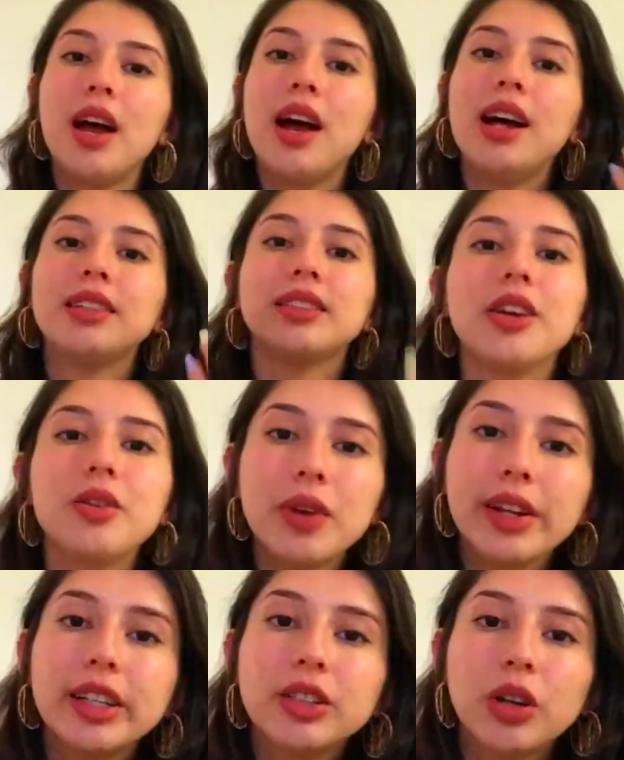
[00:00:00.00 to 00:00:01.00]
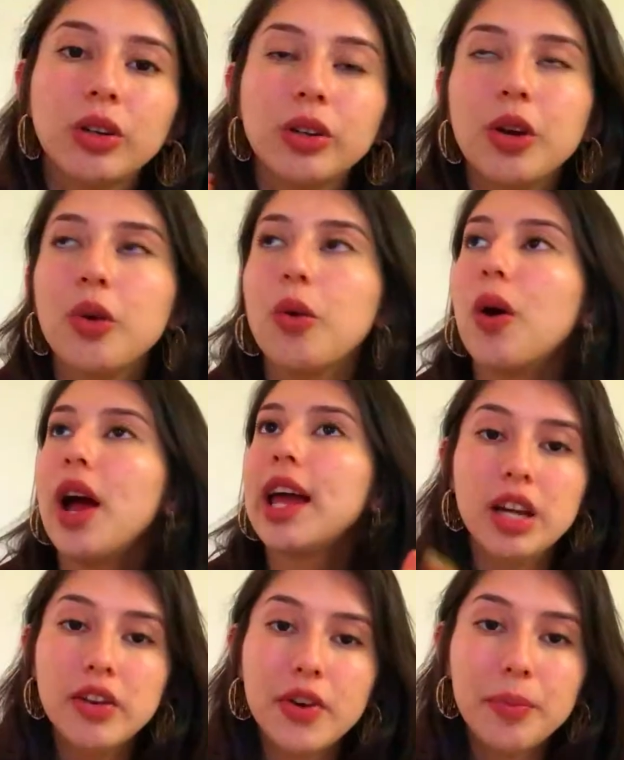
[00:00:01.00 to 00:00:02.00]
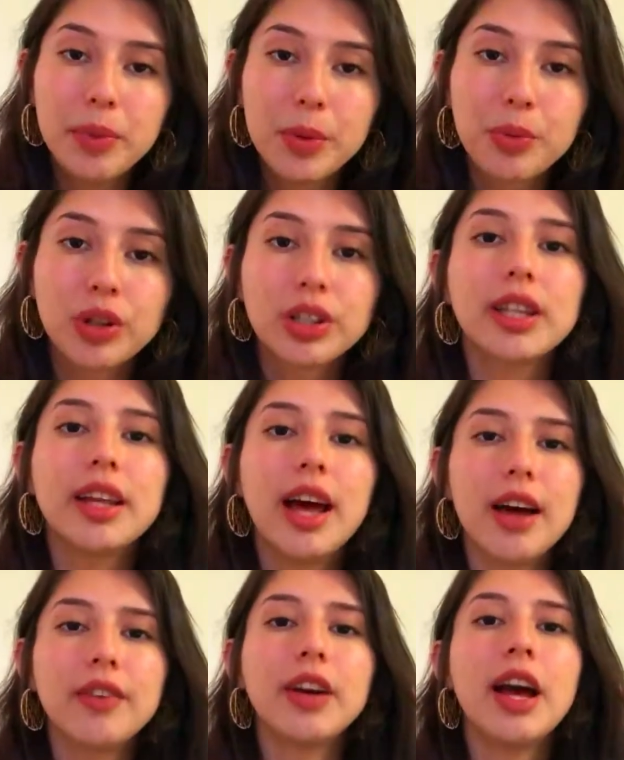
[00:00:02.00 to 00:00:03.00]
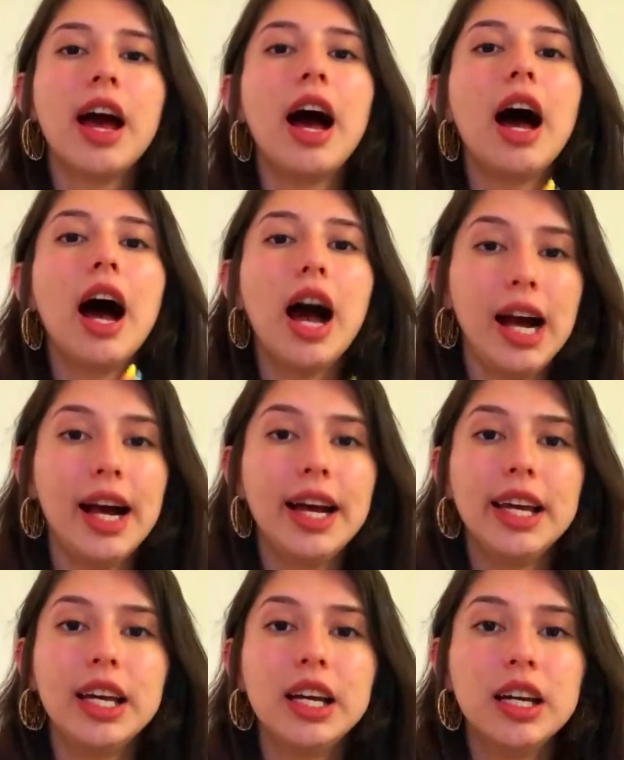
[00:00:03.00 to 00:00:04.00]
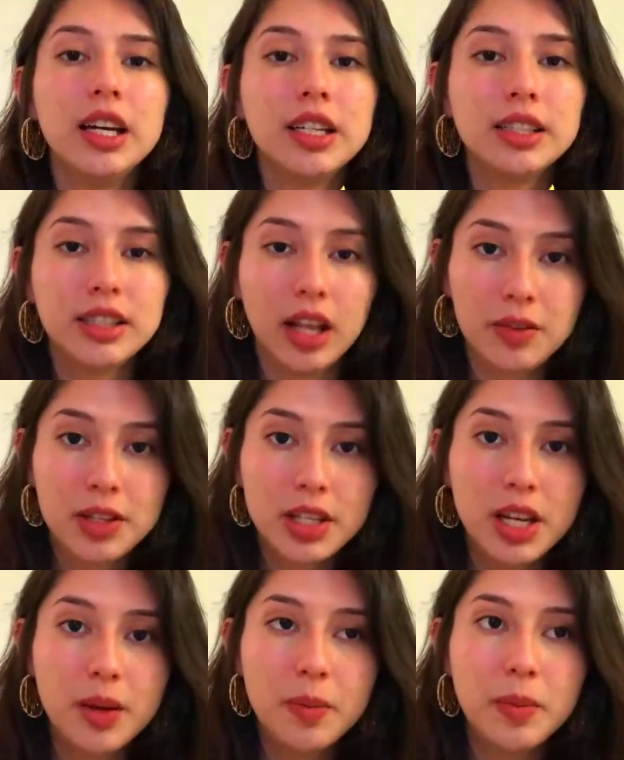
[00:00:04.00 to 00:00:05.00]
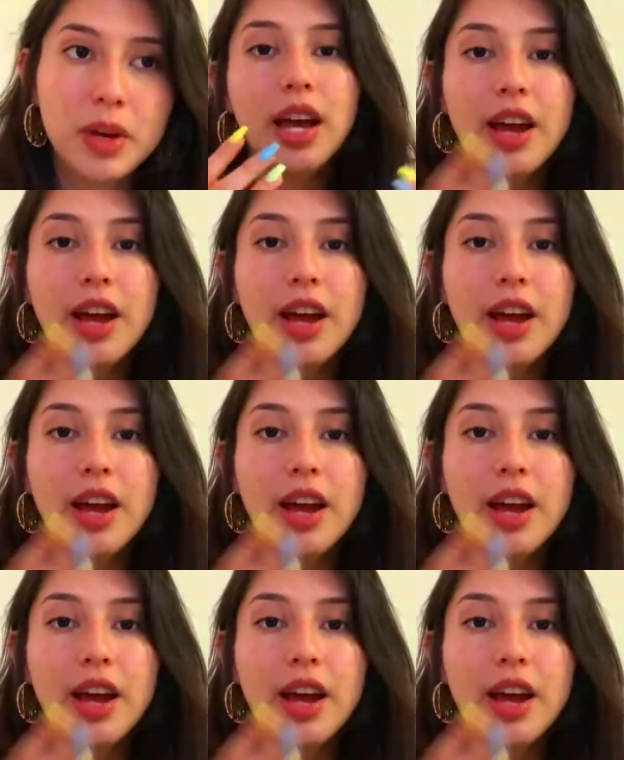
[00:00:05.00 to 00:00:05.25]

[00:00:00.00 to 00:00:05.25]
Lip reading: As I already told you, even people that have high self-esteem,